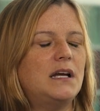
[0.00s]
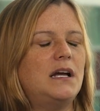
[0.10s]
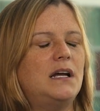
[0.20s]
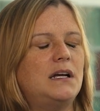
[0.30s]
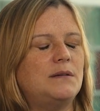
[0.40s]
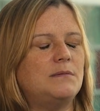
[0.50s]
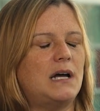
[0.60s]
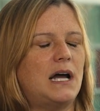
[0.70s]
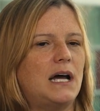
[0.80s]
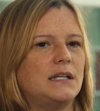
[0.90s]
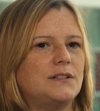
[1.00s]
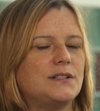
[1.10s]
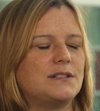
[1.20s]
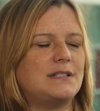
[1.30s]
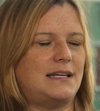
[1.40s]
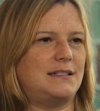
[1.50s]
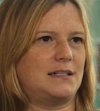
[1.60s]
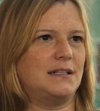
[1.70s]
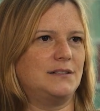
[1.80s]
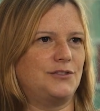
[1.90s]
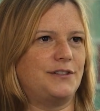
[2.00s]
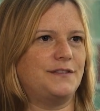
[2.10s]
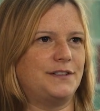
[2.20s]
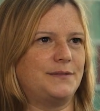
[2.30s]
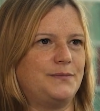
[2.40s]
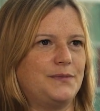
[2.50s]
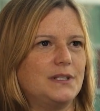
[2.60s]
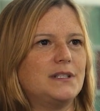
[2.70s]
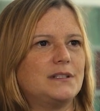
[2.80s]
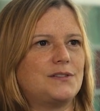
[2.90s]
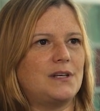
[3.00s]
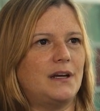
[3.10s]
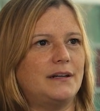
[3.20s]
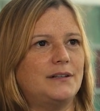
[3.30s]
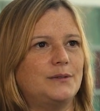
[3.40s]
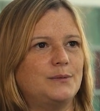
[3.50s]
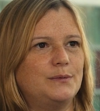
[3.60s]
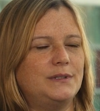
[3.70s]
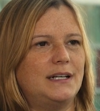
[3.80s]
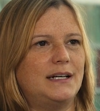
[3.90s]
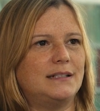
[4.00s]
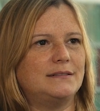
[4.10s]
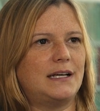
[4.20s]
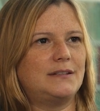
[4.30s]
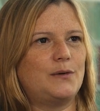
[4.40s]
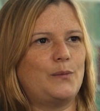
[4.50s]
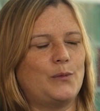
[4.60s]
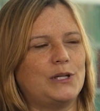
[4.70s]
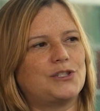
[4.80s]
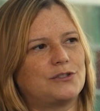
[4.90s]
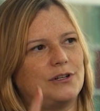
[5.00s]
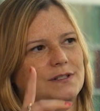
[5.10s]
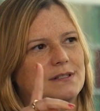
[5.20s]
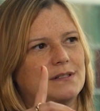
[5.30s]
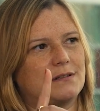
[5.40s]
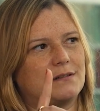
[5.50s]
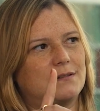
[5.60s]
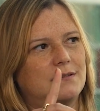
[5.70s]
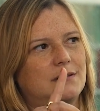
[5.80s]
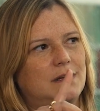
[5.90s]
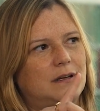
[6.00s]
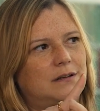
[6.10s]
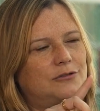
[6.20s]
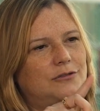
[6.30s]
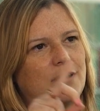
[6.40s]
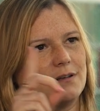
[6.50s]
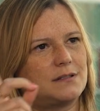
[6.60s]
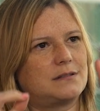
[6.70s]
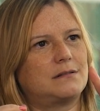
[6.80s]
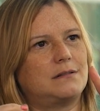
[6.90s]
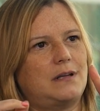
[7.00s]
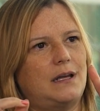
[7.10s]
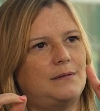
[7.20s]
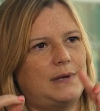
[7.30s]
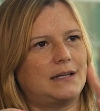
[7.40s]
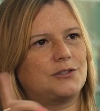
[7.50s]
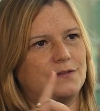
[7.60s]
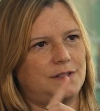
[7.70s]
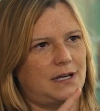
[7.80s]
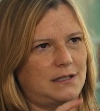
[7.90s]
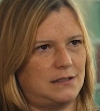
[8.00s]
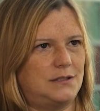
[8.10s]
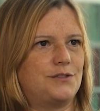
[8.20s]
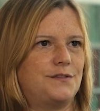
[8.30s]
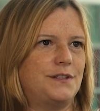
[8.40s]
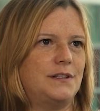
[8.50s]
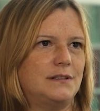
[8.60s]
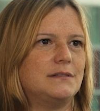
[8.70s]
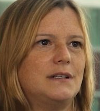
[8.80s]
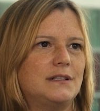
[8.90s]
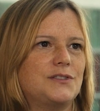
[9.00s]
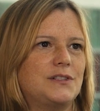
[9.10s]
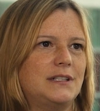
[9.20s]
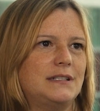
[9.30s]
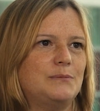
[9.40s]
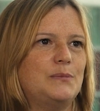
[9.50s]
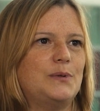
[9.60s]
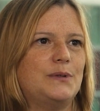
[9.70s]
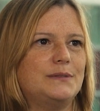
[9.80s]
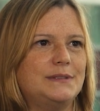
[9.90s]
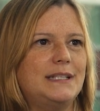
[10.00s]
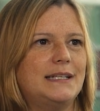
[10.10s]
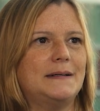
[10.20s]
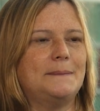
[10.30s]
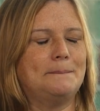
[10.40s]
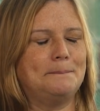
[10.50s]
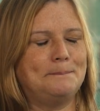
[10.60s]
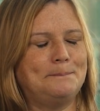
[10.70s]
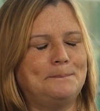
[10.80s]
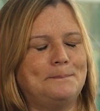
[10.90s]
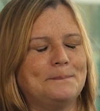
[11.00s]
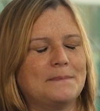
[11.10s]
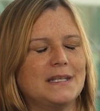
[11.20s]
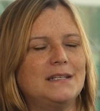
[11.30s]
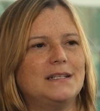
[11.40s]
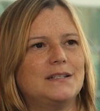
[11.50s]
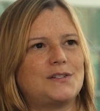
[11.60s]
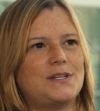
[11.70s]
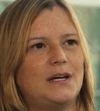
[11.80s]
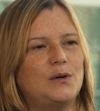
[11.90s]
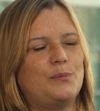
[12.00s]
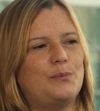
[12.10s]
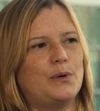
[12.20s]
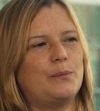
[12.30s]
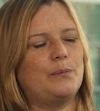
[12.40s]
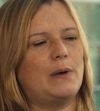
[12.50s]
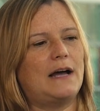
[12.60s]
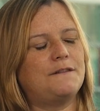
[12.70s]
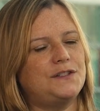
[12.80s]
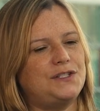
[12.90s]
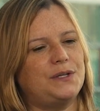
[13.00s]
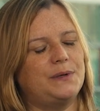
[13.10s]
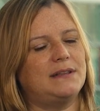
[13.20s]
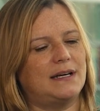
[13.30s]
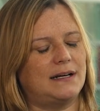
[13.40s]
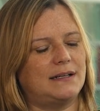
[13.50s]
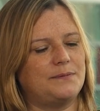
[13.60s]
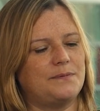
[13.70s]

And data driven. So yeah, which crosses across extrovert and introvert actually. But yeah. So but after doing that,